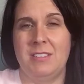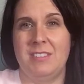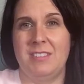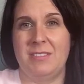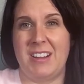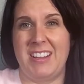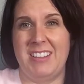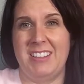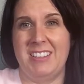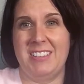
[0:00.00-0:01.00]
Right?
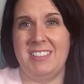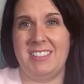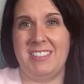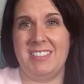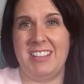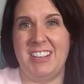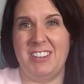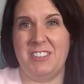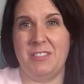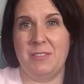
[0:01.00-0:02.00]
I know.
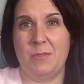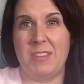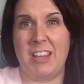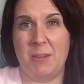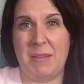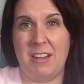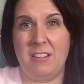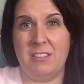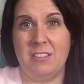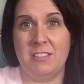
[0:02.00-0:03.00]
They come out,
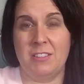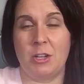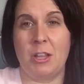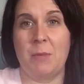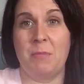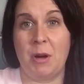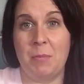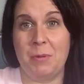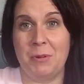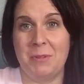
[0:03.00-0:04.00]
they're like purple,
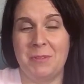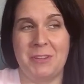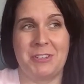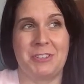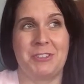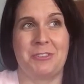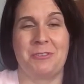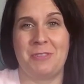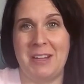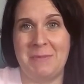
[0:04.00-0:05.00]
they're
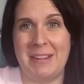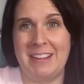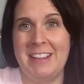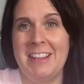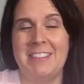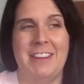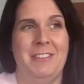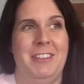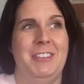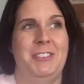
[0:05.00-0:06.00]
screaming, they don't
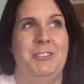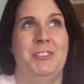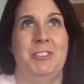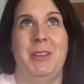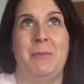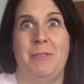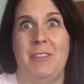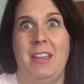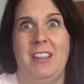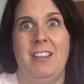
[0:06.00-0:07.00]
let you sleep for like
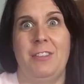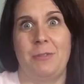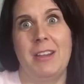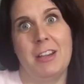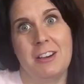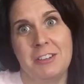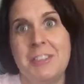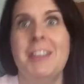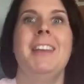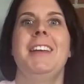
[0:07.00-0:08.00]
three years.
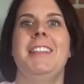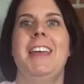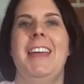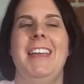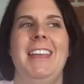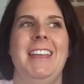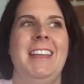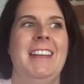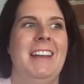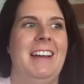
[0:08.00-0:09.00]
They
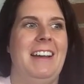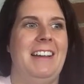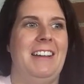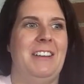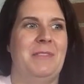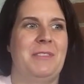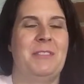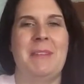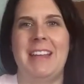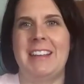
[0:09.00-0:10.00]
um, demand
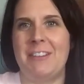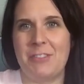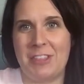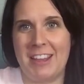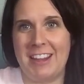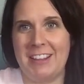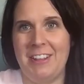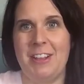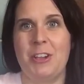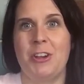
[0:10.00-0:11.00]
everything, like
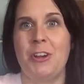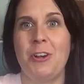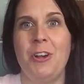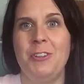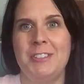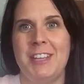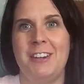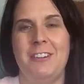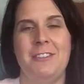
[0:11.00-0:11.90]
your whole self